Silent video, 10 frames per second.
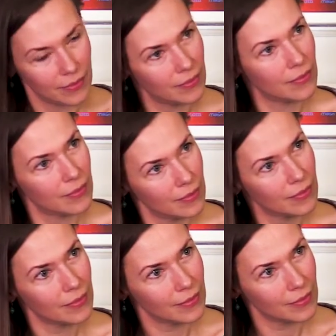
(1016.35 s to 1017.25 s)
Well,
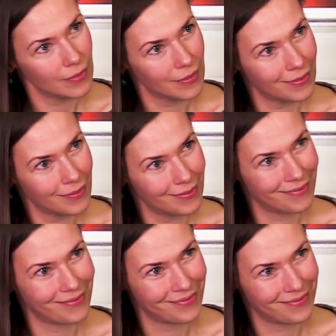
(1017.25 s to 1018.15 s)
thank you for your
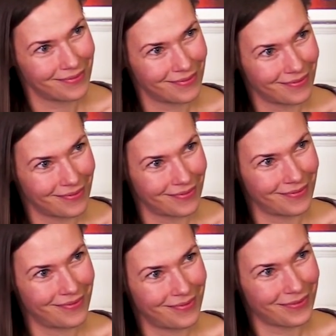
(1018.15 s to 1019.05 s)
thoughts and participation.